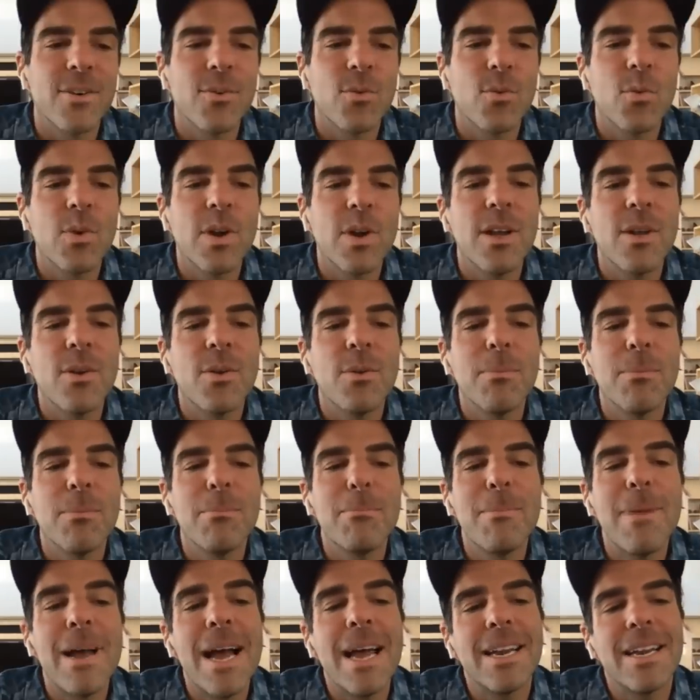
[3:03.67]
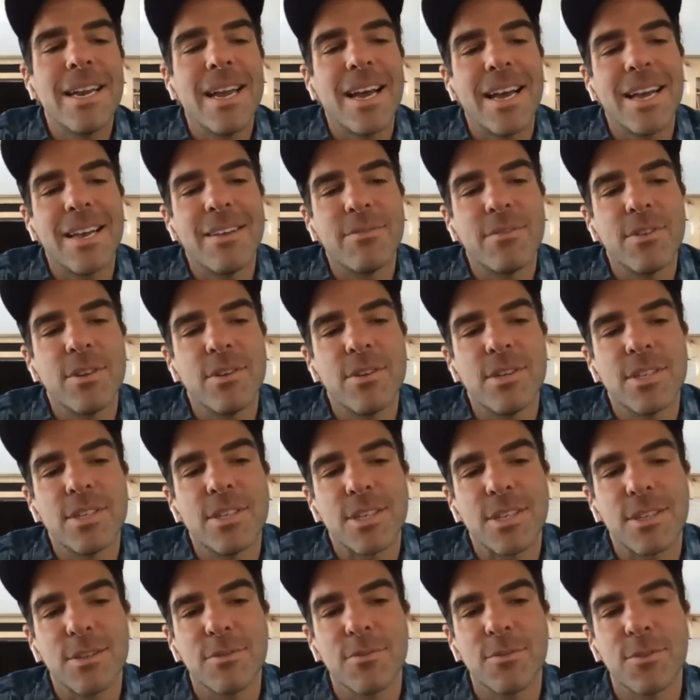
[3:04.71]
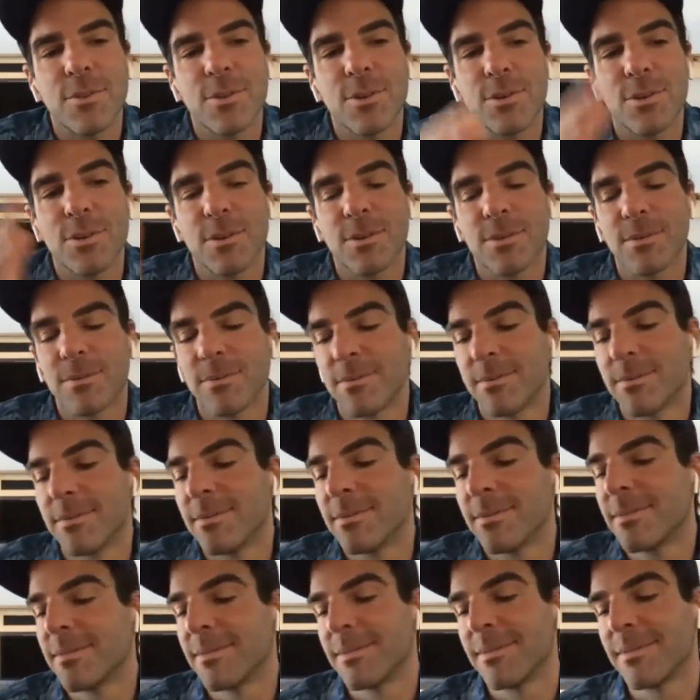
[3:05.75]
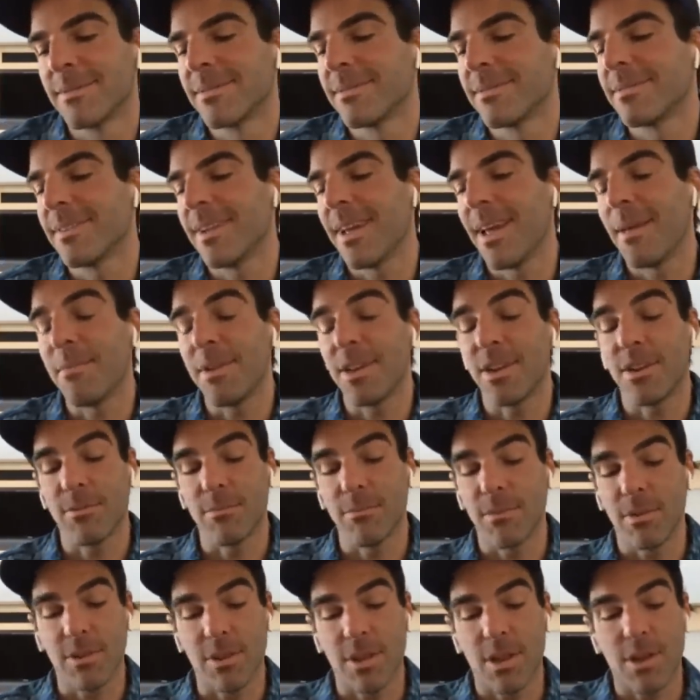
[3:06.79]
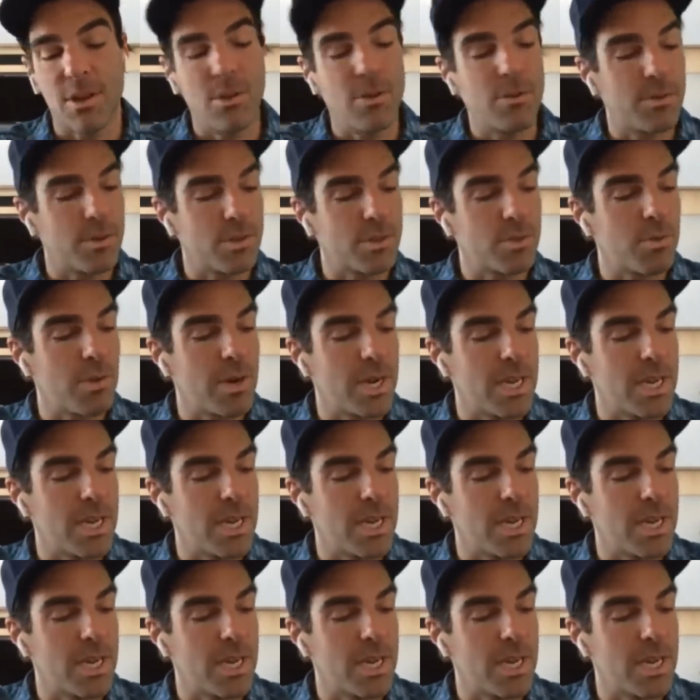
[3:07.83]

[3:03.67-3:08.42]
Well, Matt and I have known each other for, I mean, over 20